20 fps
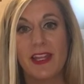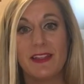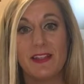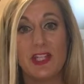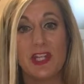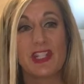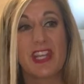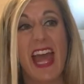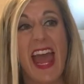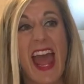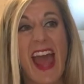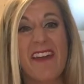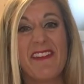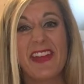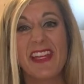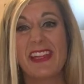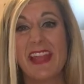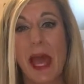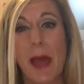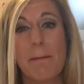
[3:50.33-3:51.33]
just
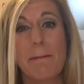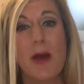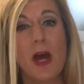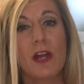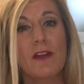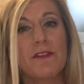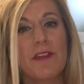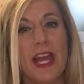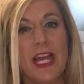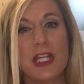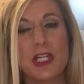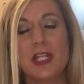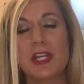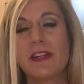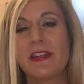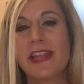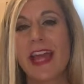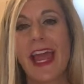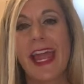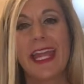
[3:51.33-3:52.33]
having that
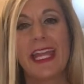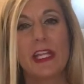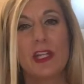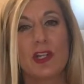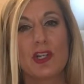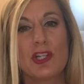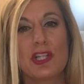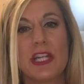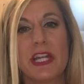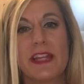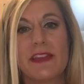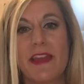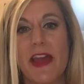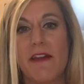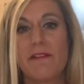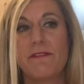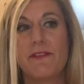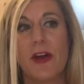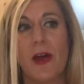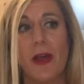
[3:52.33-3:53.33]
motivation, that energy, and
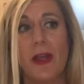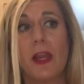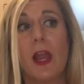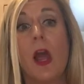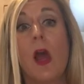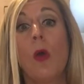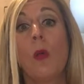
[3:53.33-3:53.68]
that fun.